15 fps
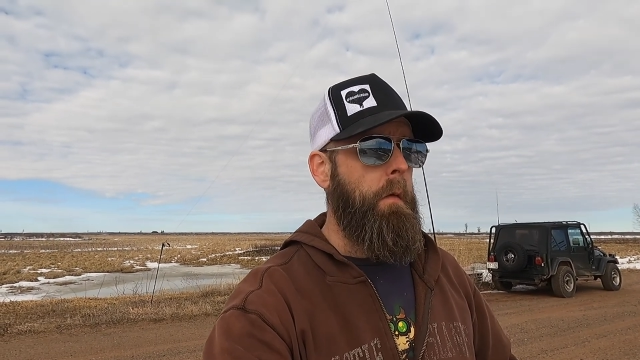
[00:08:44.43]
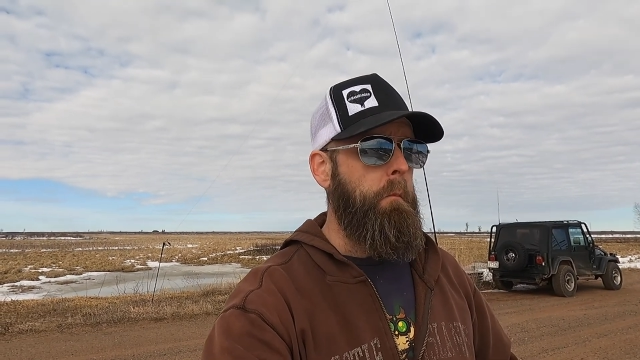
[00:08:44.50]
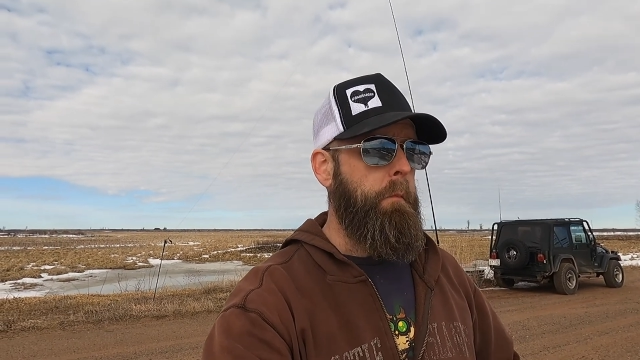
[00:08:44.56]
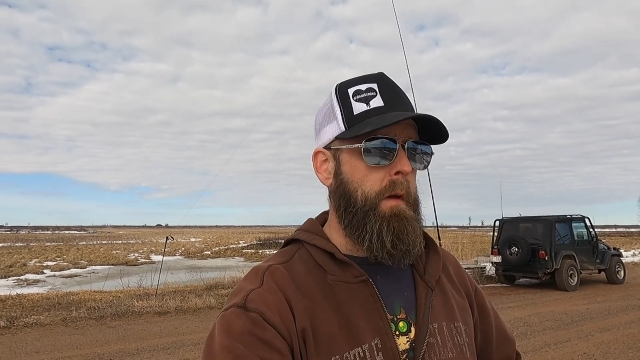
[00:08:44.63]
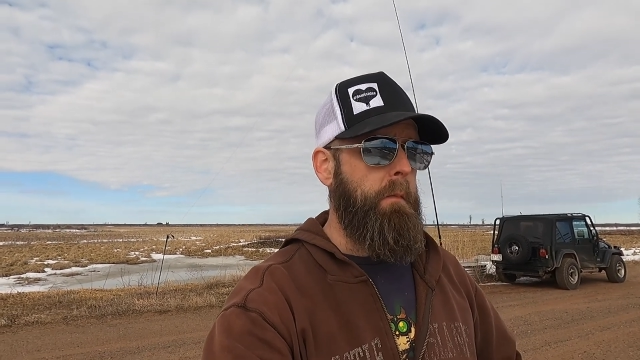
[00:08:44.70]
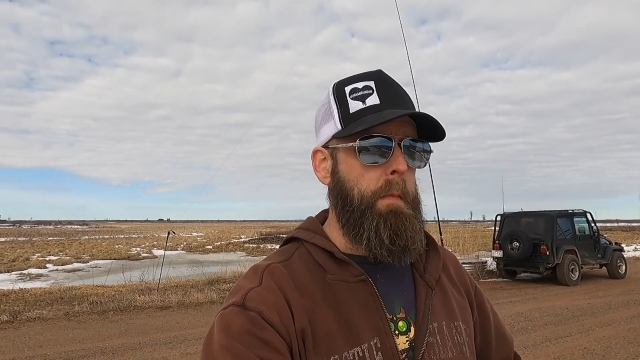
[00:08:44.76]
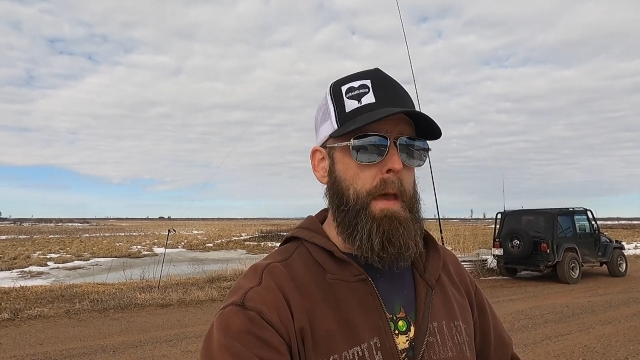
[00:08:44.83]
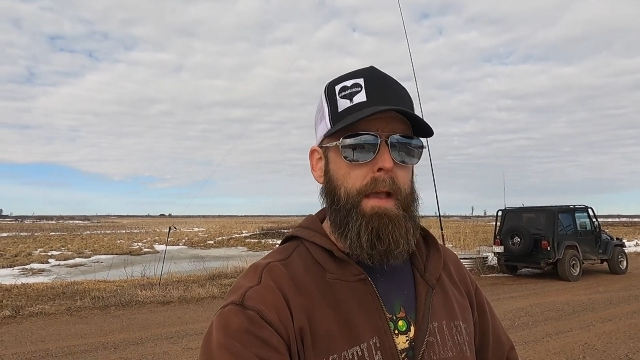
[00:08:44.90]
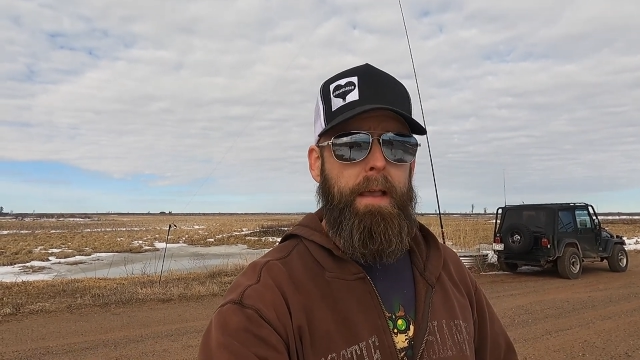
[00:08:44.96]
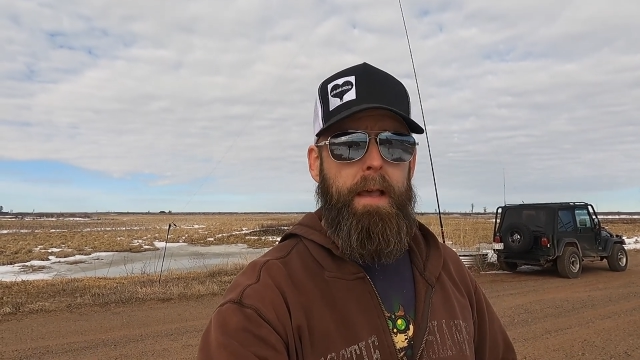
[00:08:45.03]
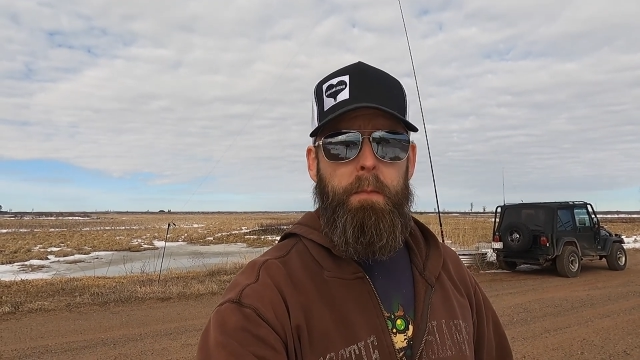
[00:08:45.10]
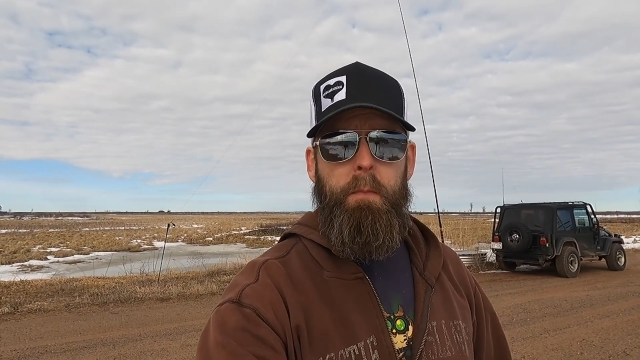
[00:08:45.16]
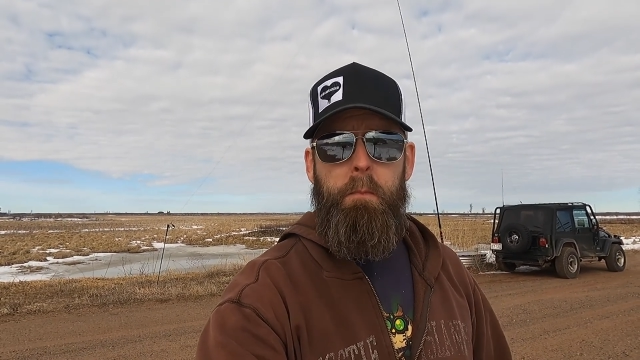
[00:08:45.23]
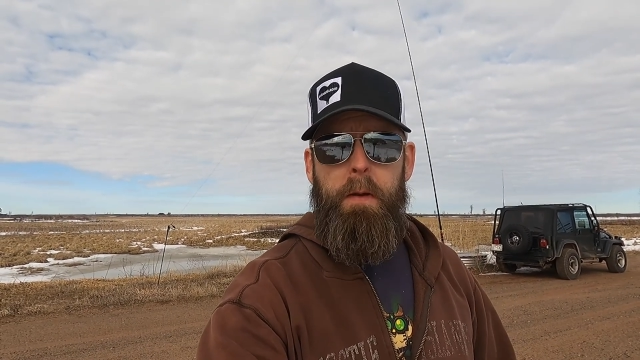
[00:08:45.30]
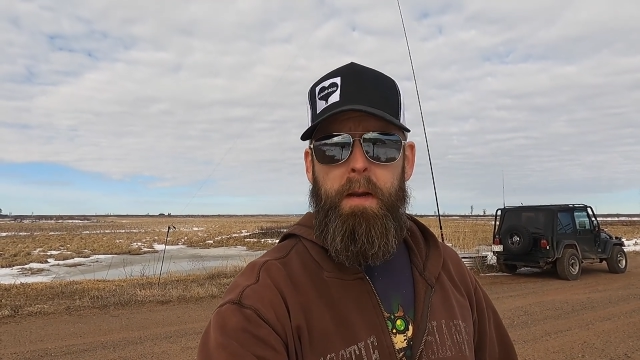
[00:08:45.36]
Put it back
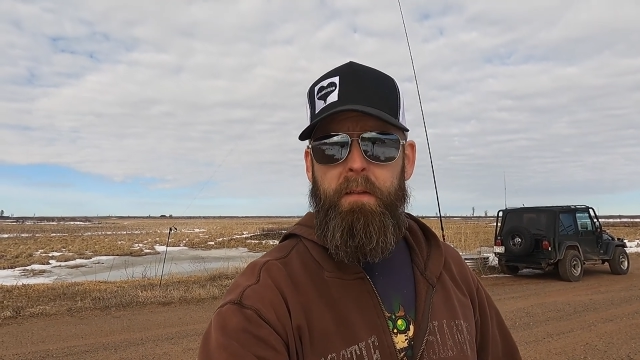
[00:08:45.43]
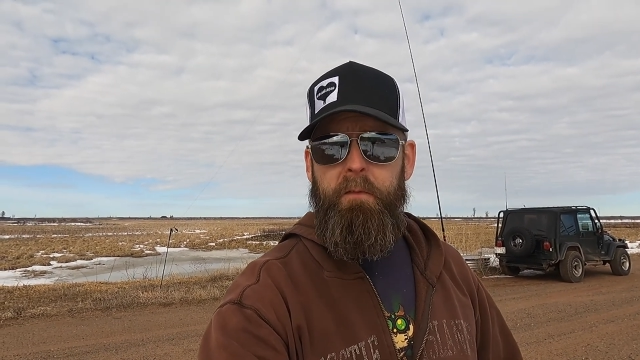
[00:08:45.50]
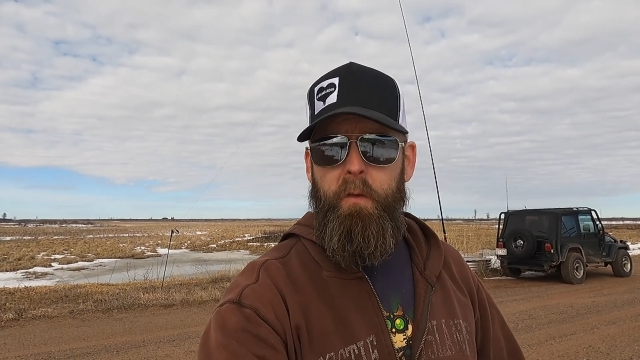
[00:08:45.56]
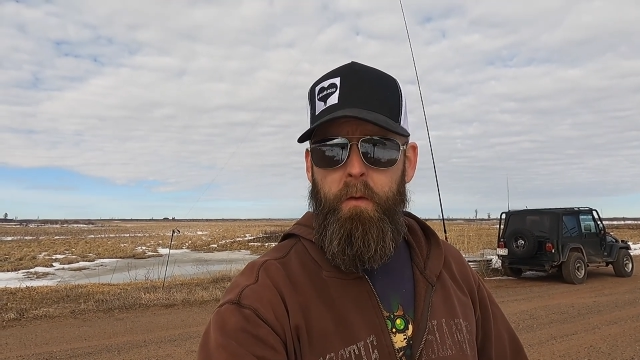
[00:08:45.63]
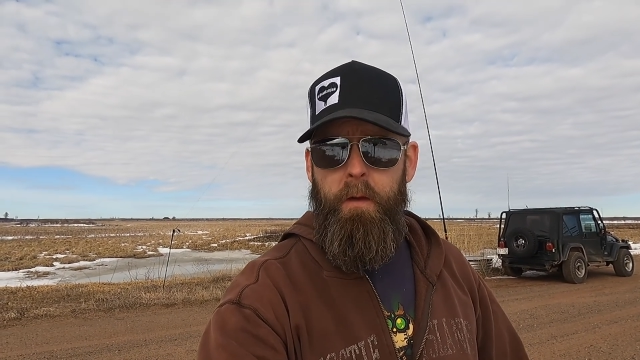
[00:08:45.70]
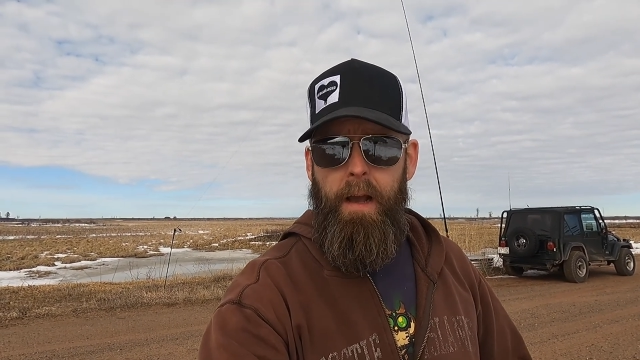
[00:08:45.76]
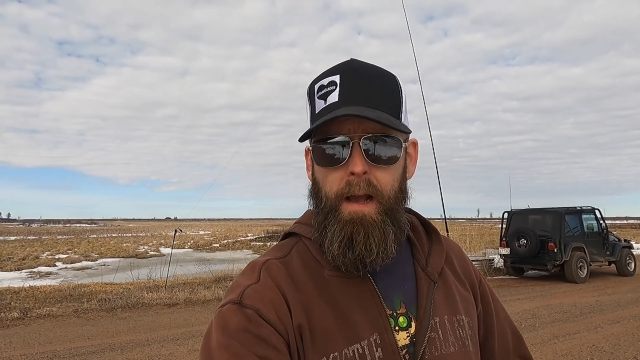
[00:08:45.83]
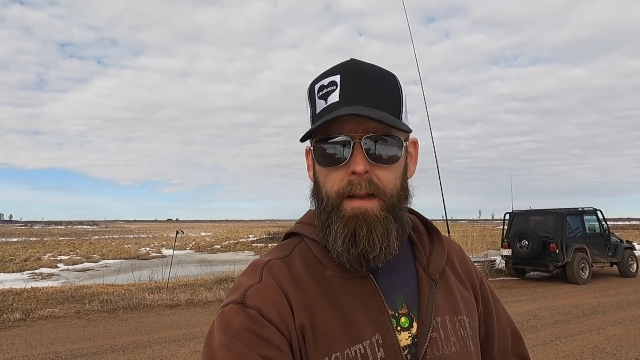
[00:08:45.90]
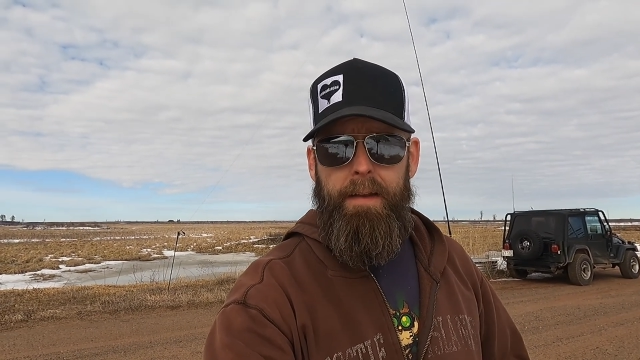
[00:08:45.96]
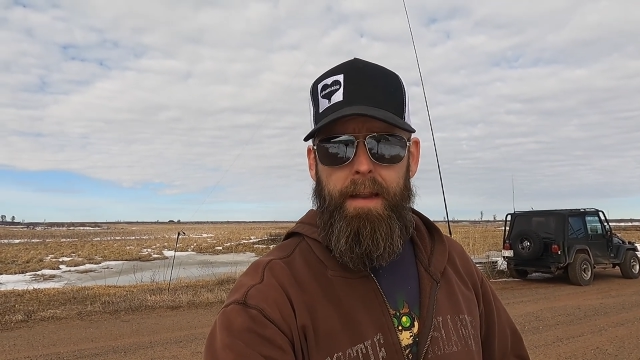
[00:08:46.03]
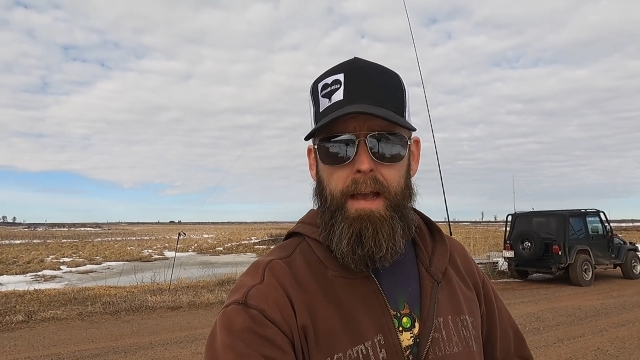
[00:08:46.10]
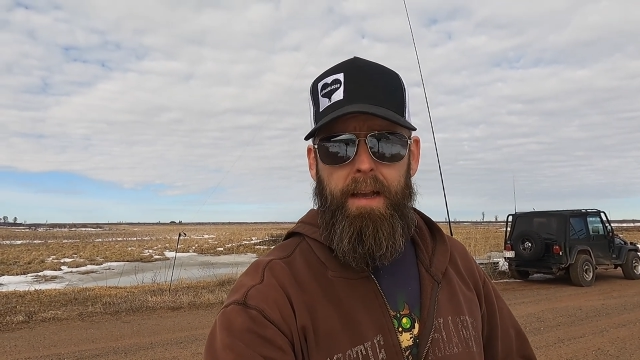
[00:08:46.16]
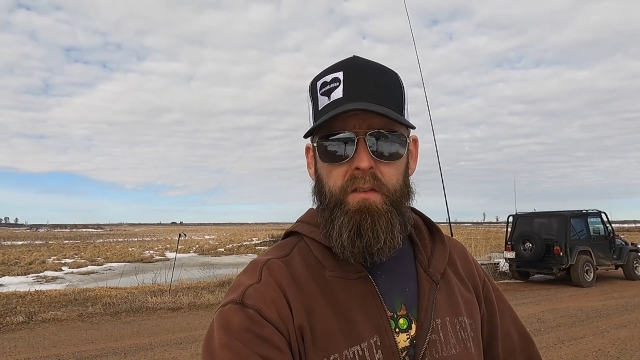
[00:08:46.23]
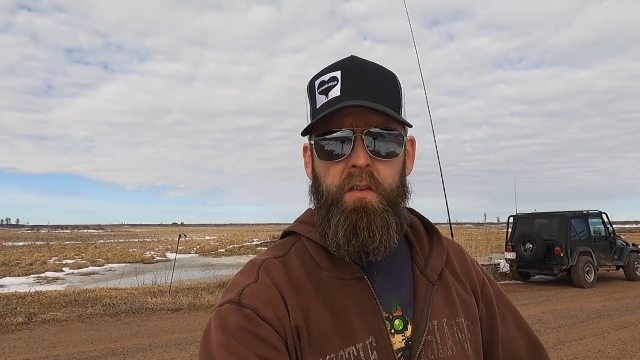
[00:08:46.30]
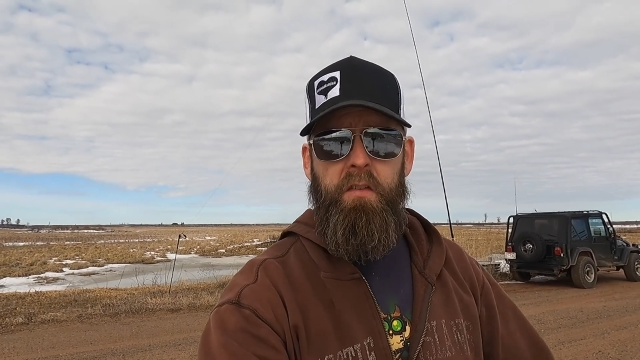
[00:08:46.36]
up, made a few contacts.